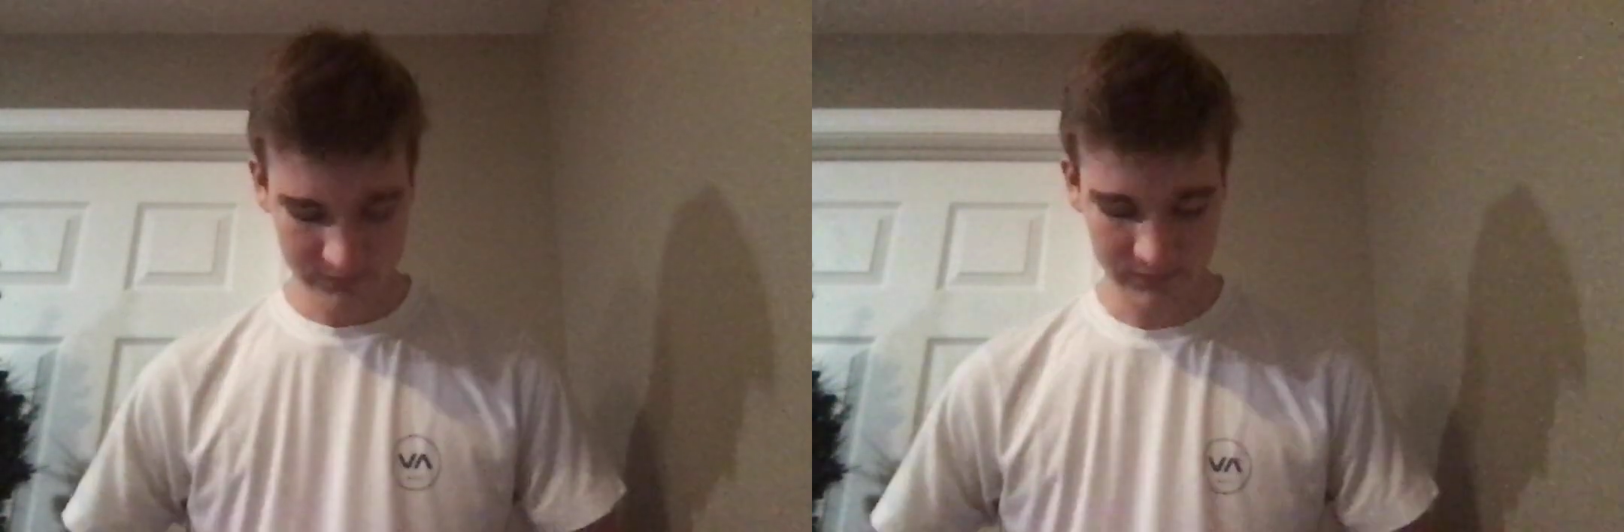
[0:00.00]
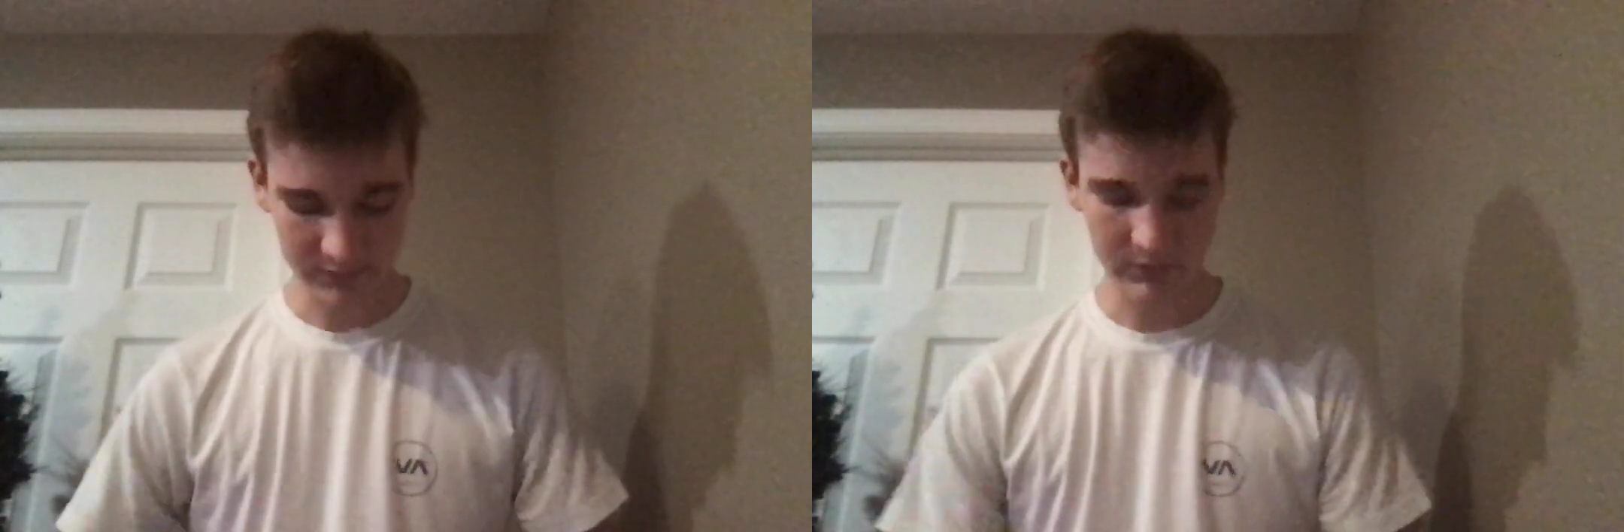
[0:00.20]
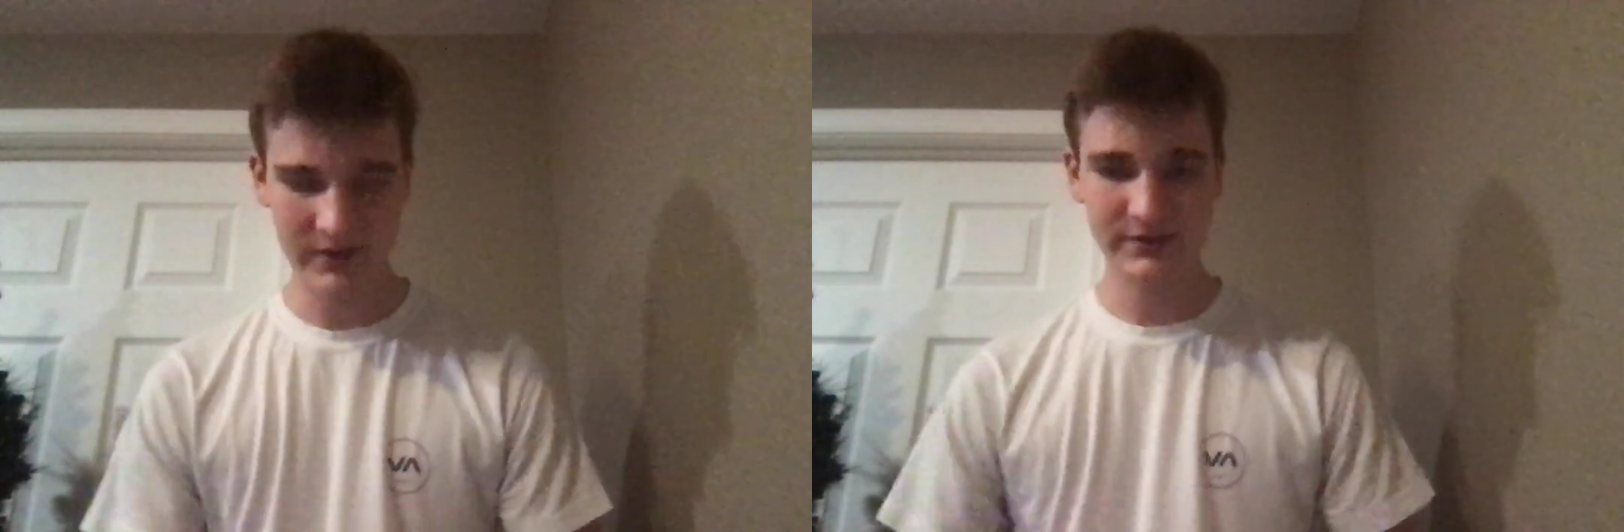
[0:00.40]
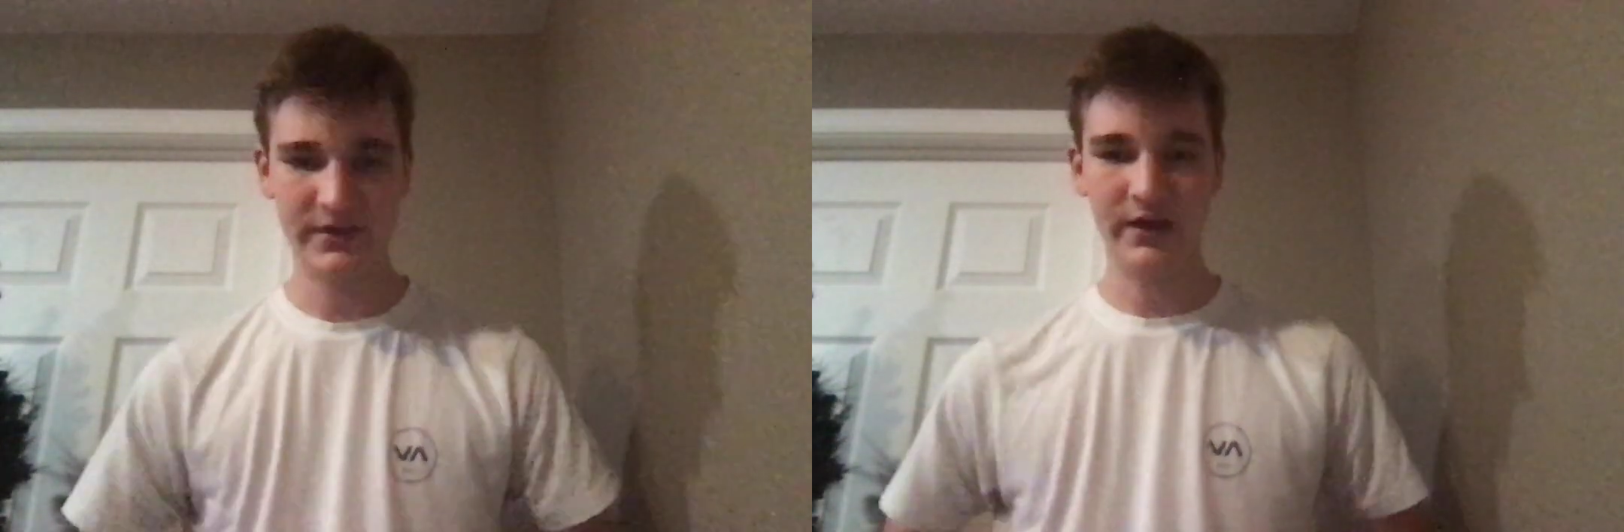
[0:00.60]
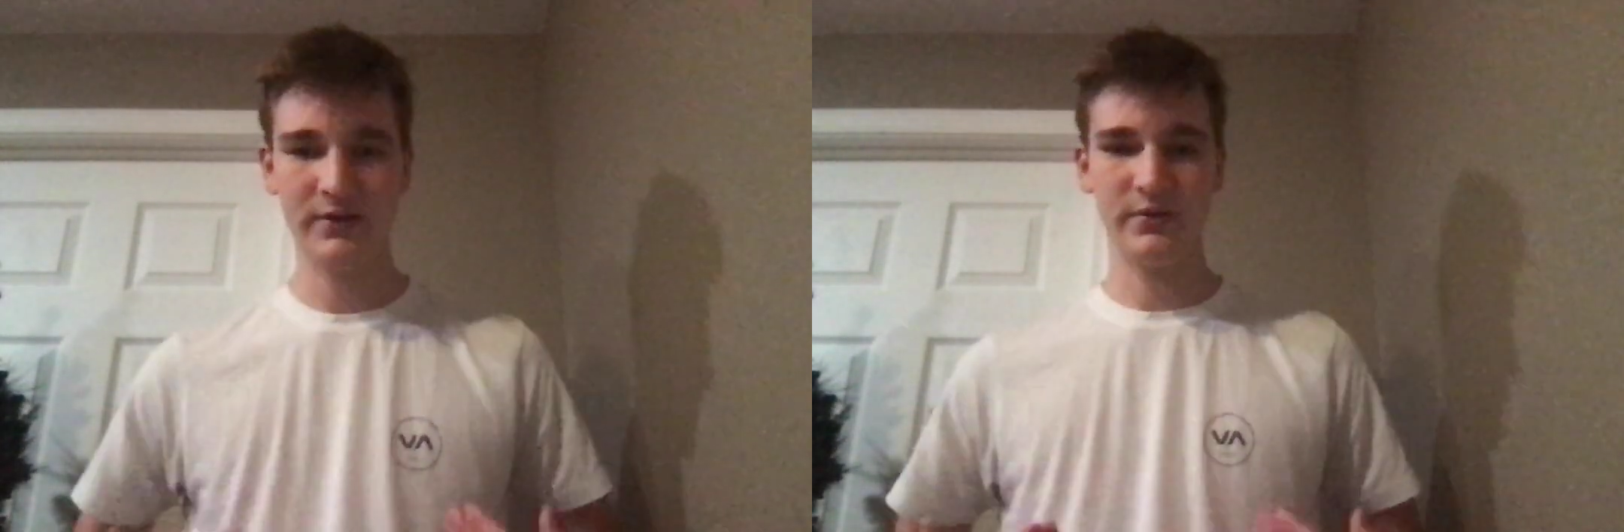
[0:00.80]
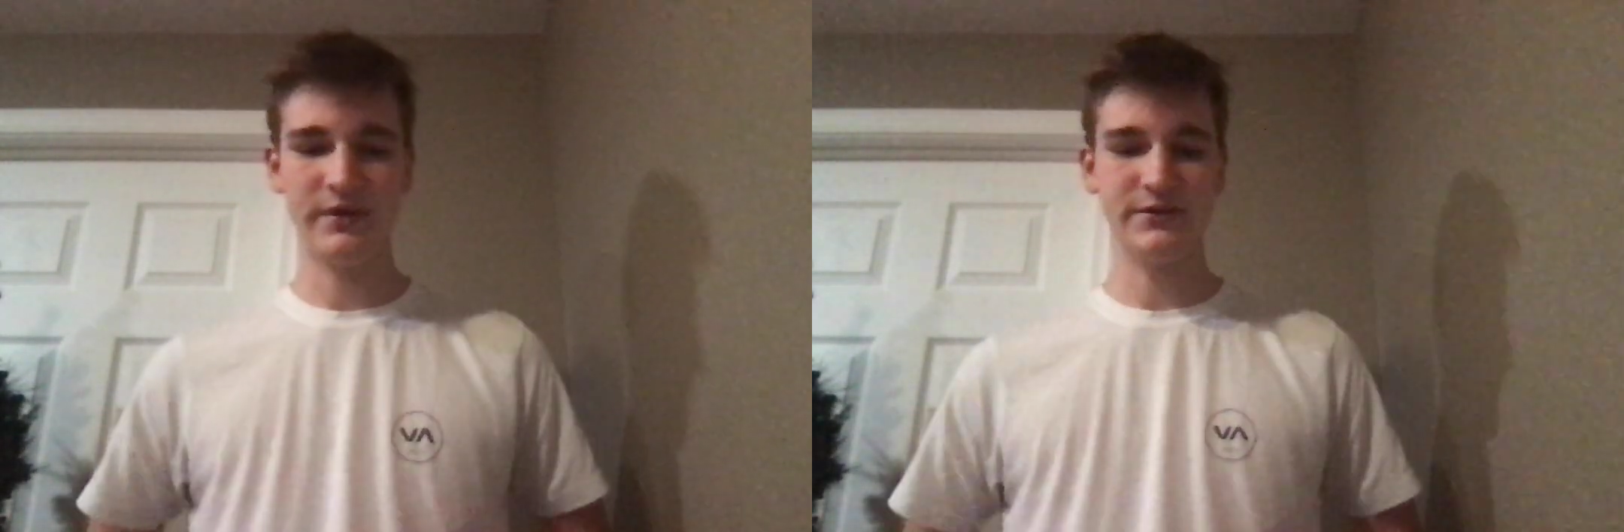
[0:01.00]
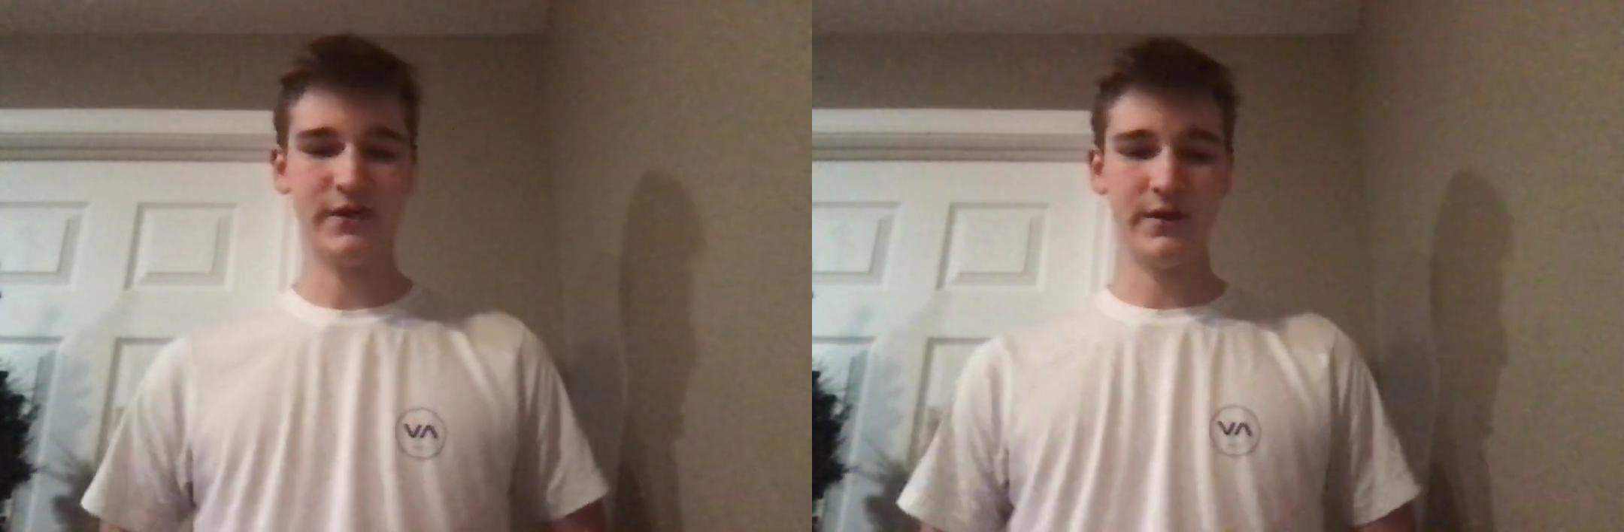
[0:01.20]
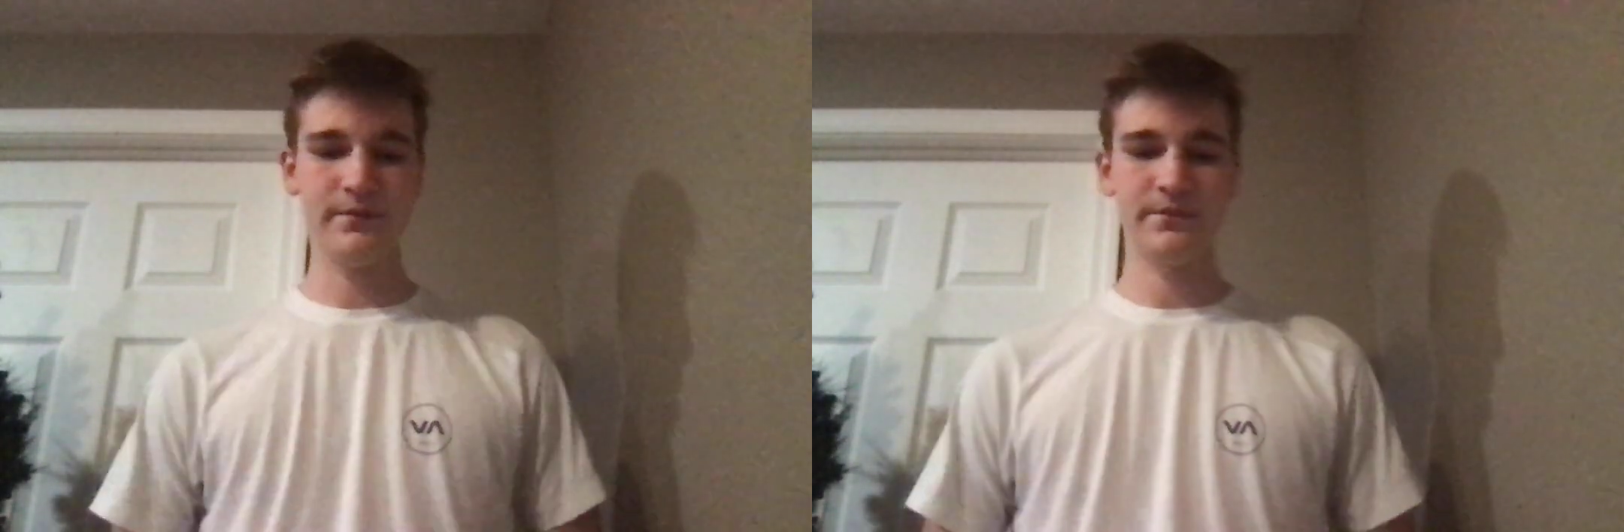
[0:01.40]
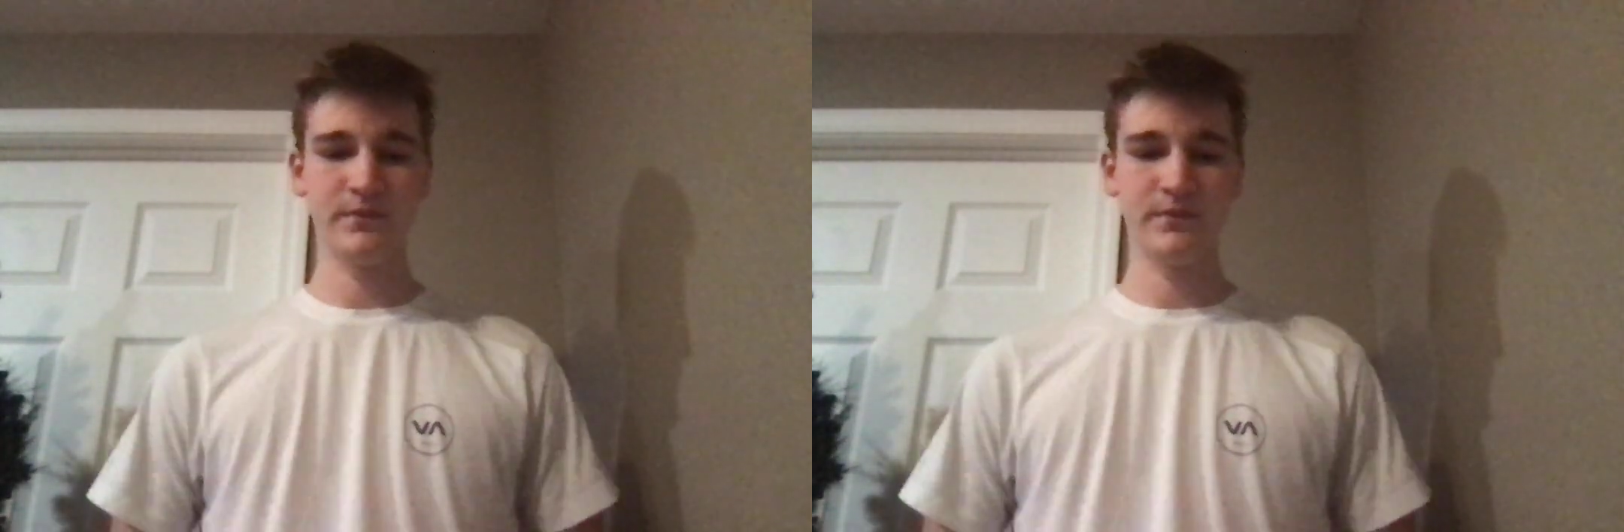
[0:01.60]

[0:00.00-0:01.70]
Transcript: waist down and waist up,